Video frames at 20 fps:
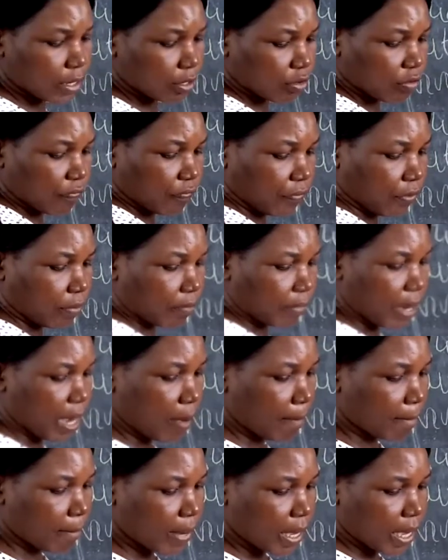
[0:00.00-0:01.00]
Do from
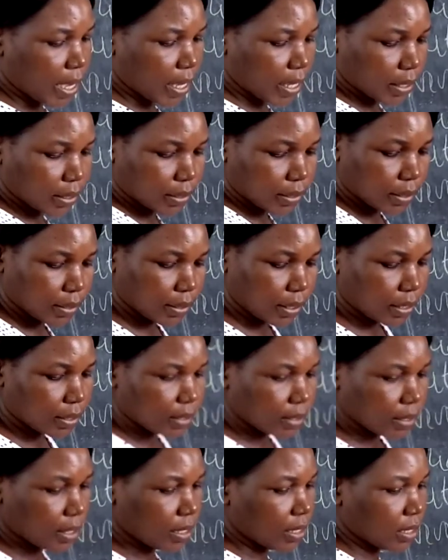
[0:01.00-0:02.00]
number
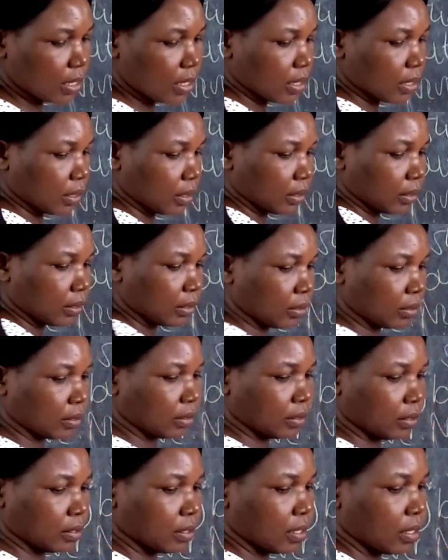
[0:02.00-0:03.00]
exercise E.
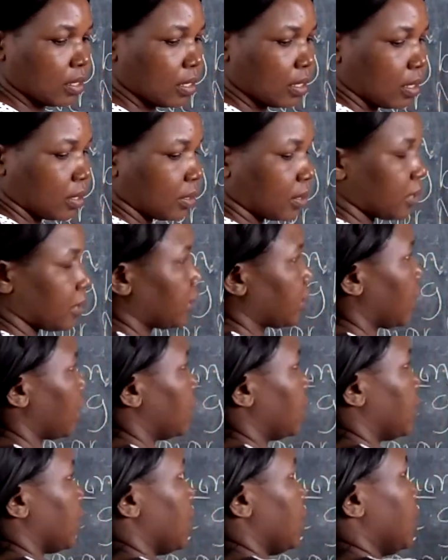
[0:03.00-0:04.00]

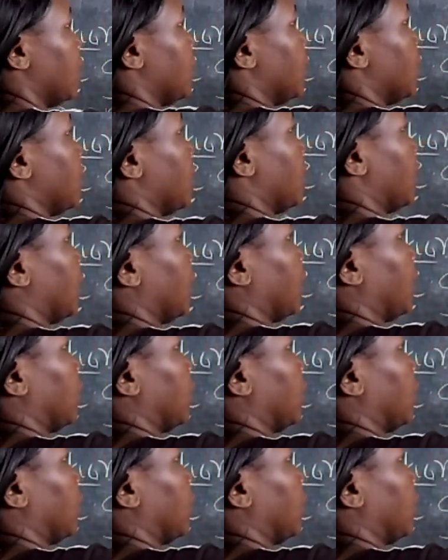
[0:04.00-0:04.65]
Exercise E.